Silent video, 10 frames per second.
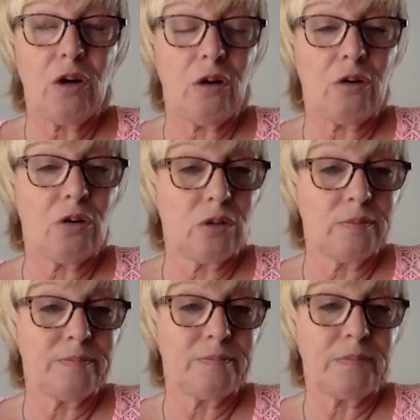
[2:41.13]
Or,
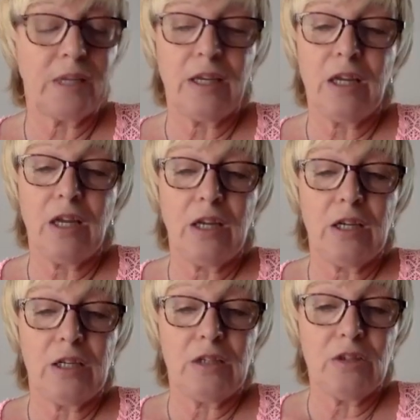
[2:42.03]

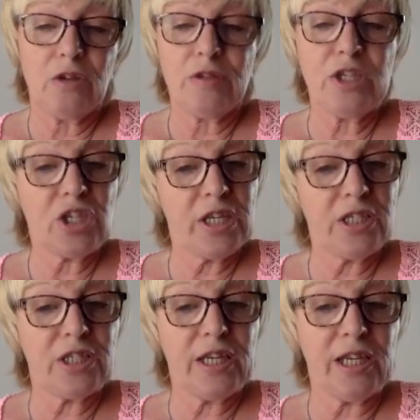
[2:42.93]
nothing
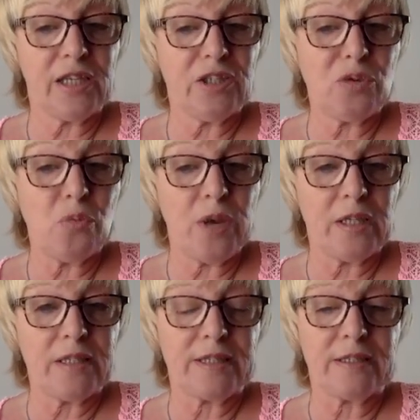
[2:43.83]
changed in England and
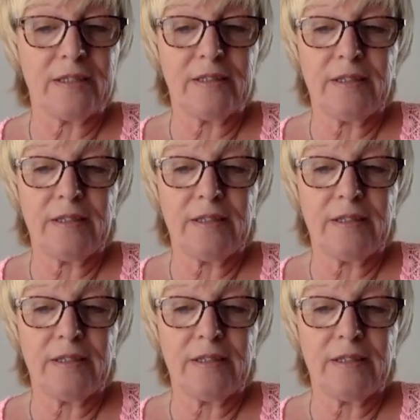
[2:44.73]
Wales,